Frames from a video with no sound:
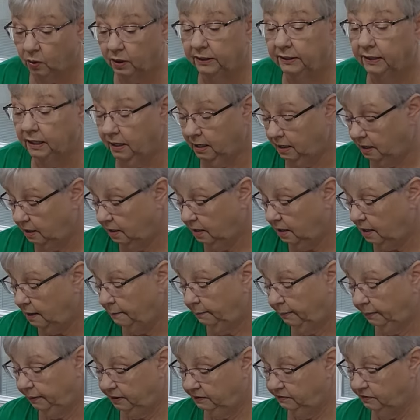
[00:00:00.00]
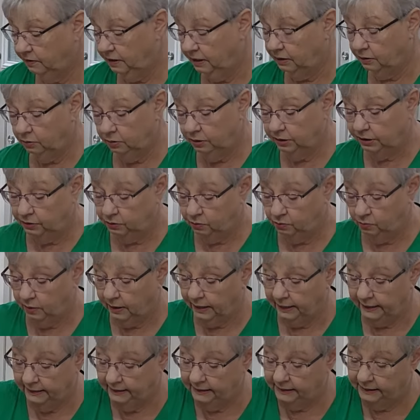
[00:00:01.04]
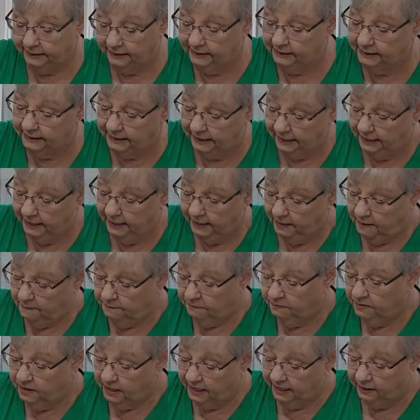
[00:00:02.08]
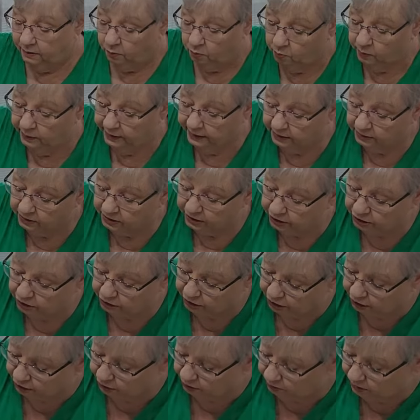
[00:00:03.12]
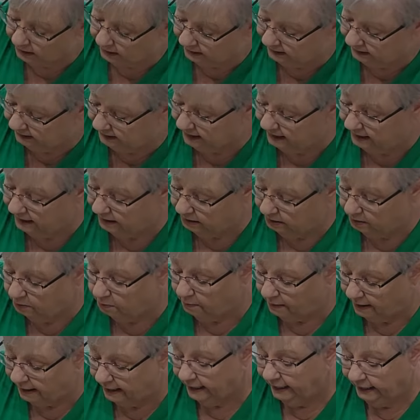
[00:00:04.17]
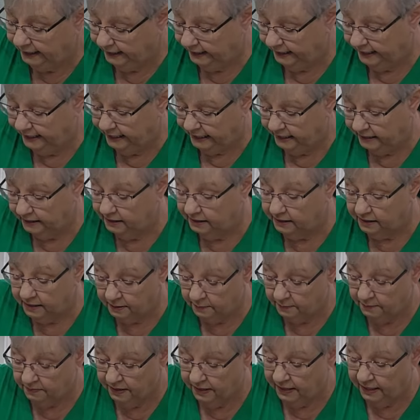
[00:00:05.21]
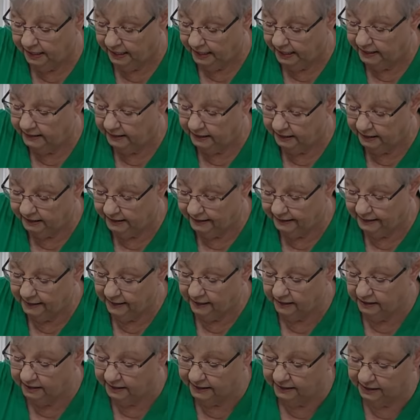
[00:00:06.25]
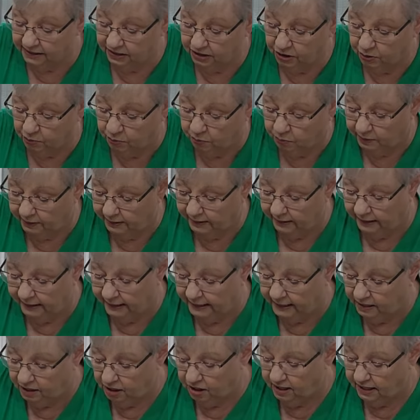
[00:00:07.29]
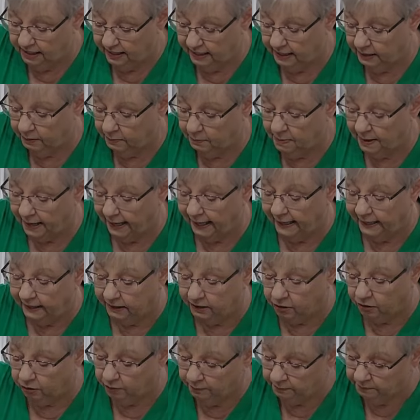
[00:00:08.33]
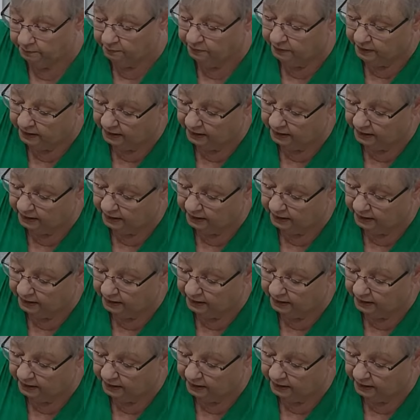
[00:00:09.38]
one cup of golden raisins. Now, we're going to stir this in by hand. And like I said, this is a really thick batter.